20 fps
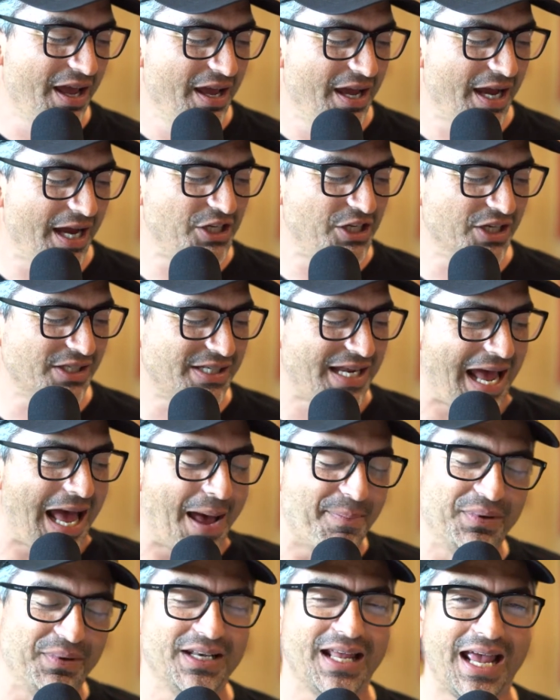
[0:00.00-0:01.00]
I just
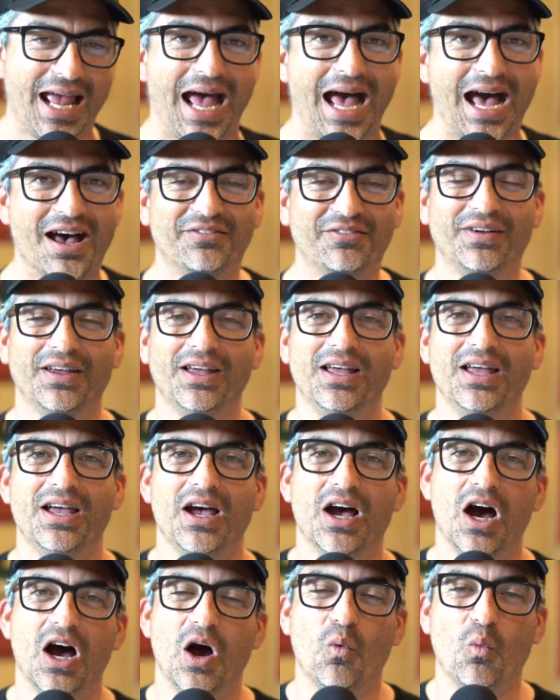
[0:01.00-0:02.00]
happen to have
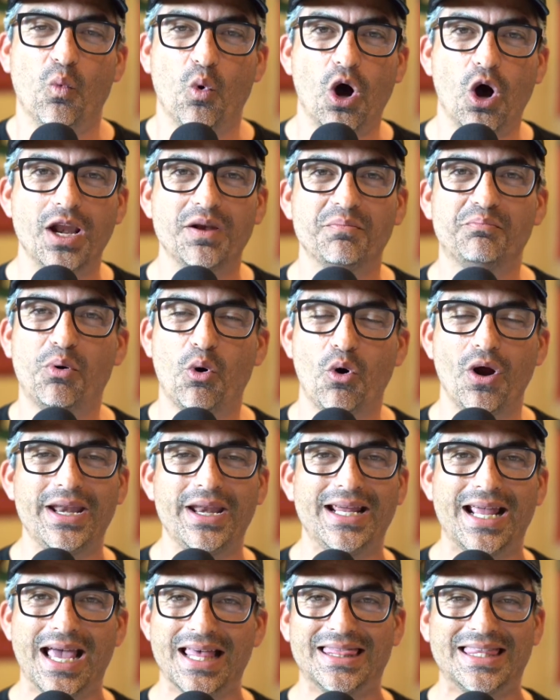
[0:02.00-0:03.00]
one
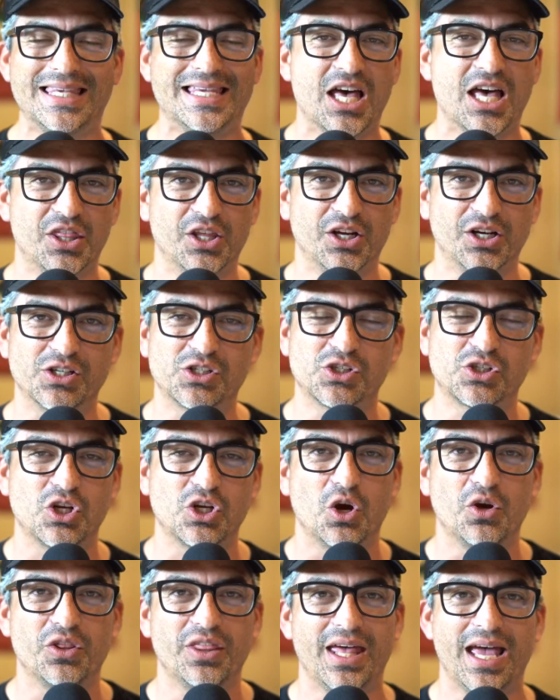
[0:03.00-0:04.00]
pointing at the other
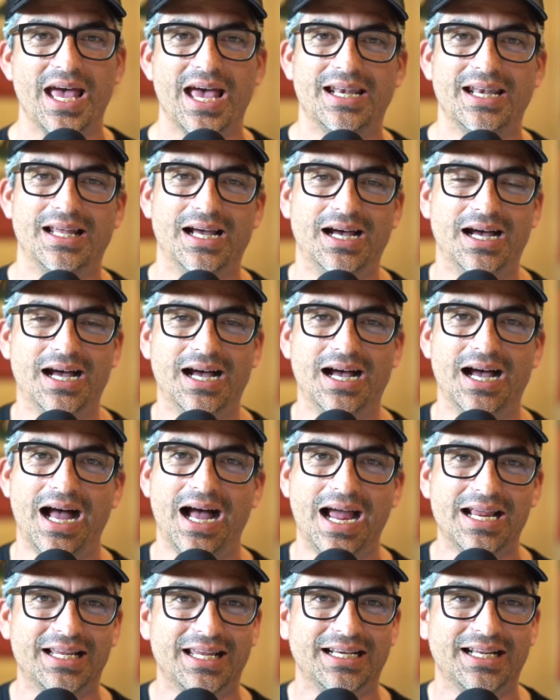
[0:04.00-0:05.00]
so that
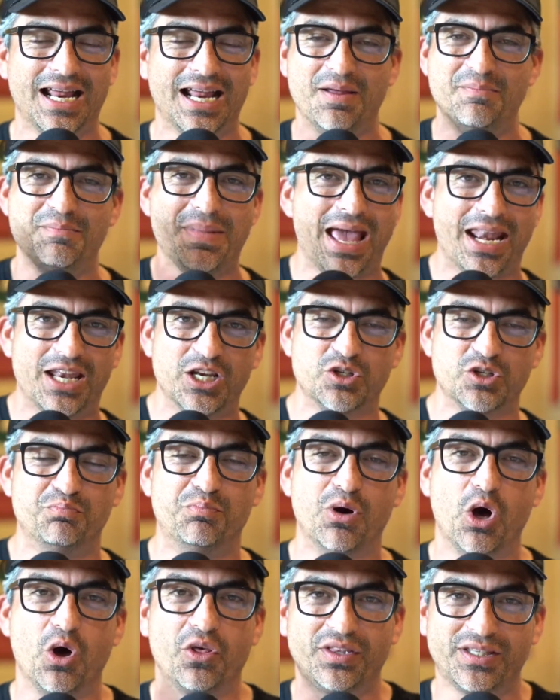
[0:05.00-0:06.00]
I can kind of manage
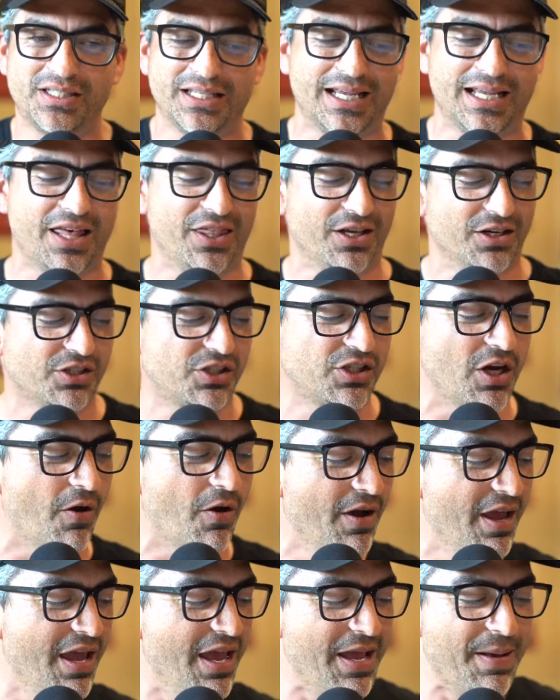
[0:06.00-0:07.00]
both together. So
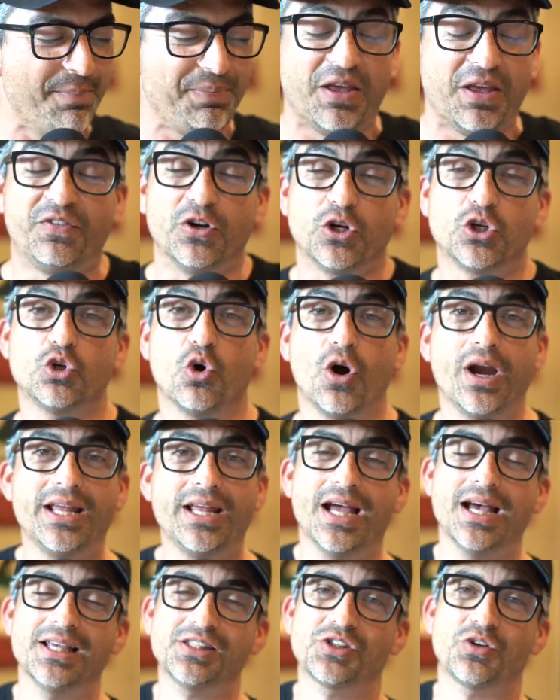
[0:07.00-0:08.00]
if you're joining
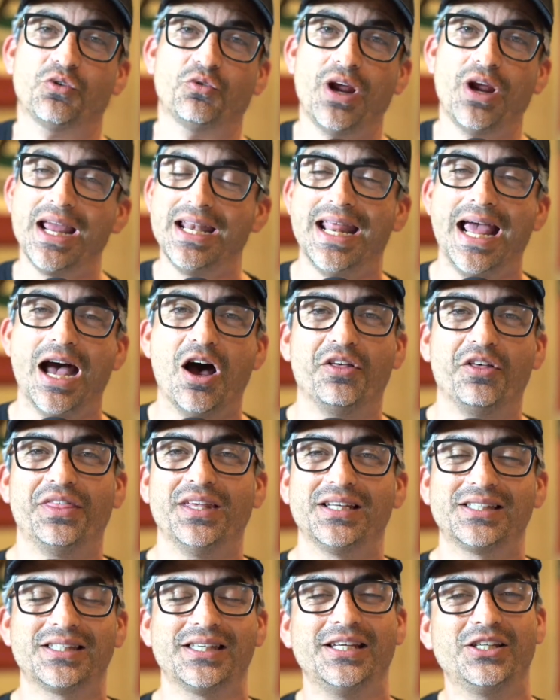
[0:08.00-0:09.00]
us right now,
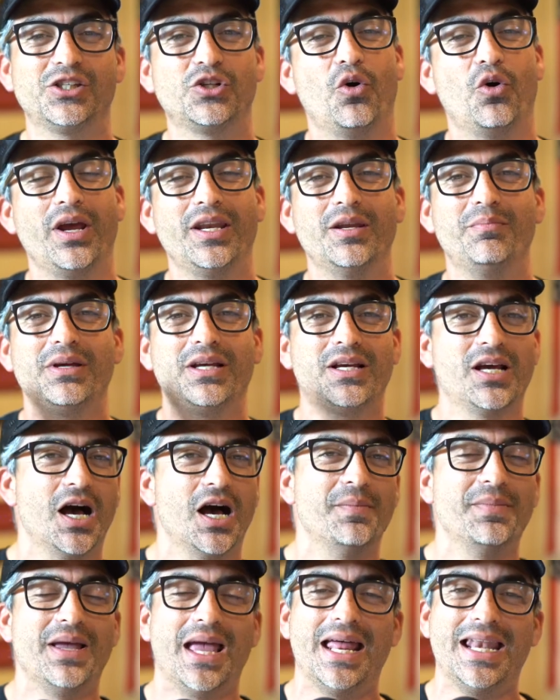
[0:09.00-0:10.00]
this is going to
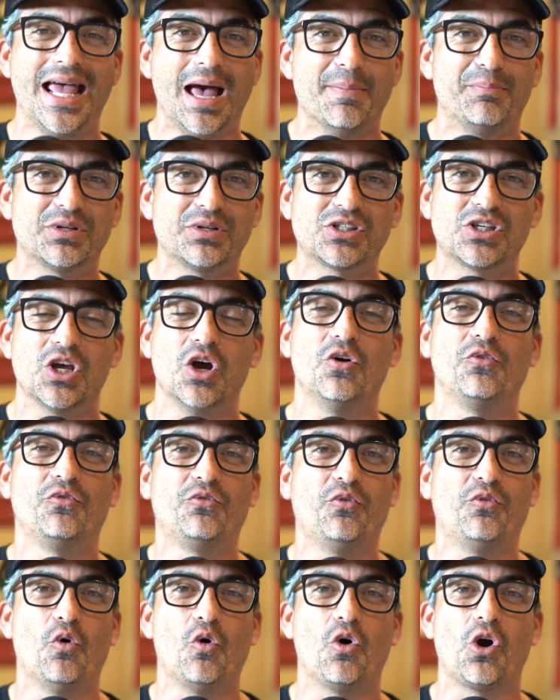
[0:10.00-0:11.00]
become an episode
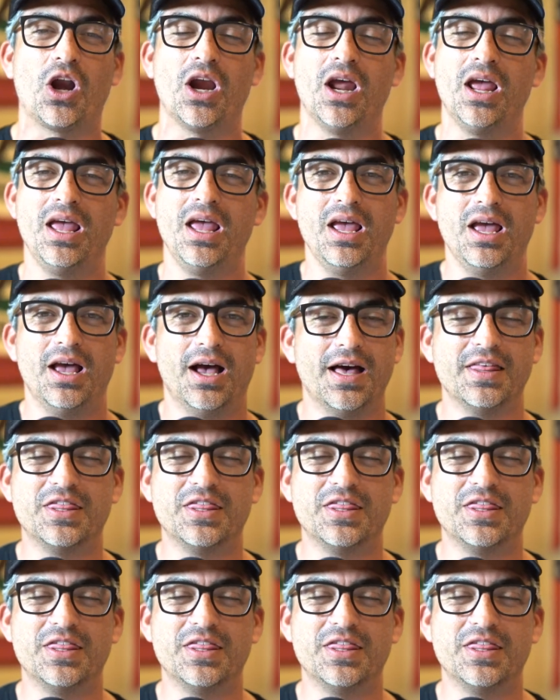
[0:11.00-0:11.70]
for the